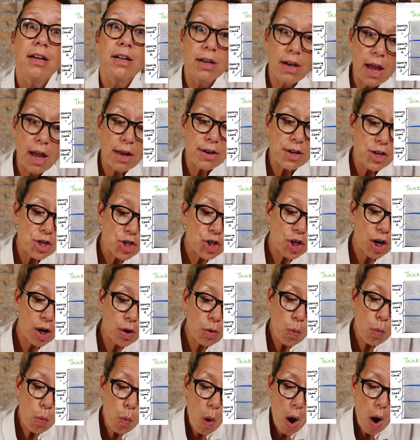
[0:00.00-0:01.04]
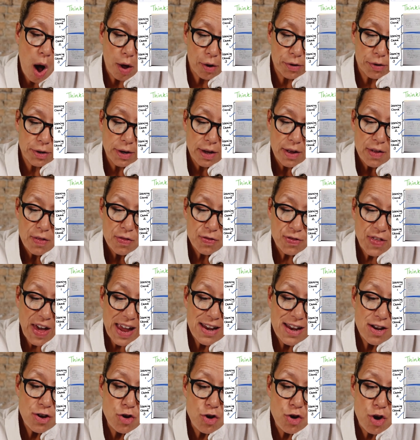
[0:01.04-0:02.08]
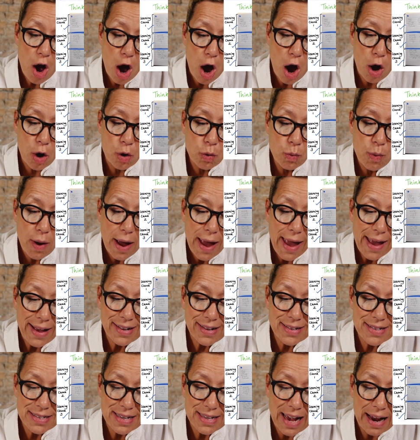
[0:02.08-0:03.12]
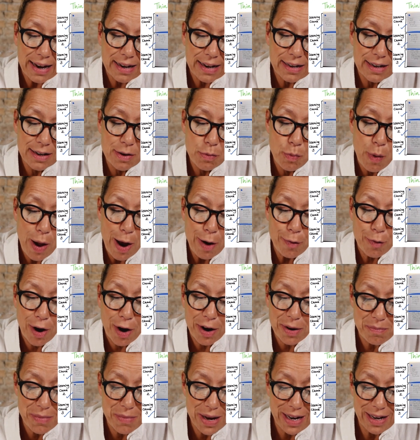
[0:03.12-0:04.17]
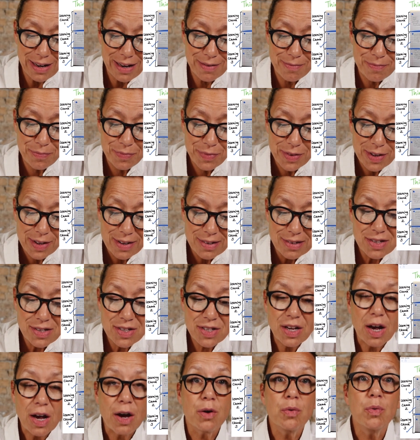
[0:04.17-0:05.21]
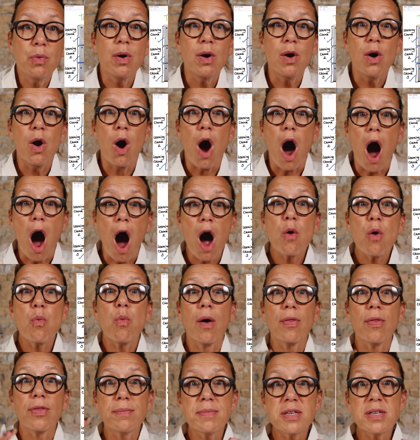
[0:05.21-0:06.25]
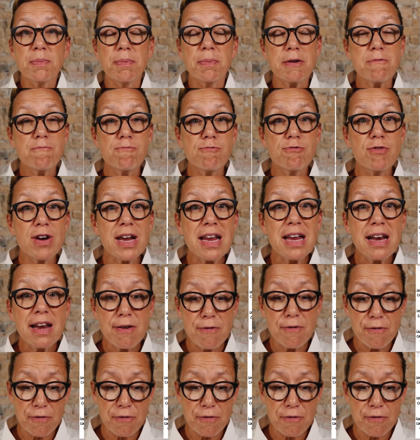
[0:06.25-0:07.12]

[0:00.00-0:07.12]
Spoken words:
learning chunk 1, they know exactly where I mean. So I want them to be really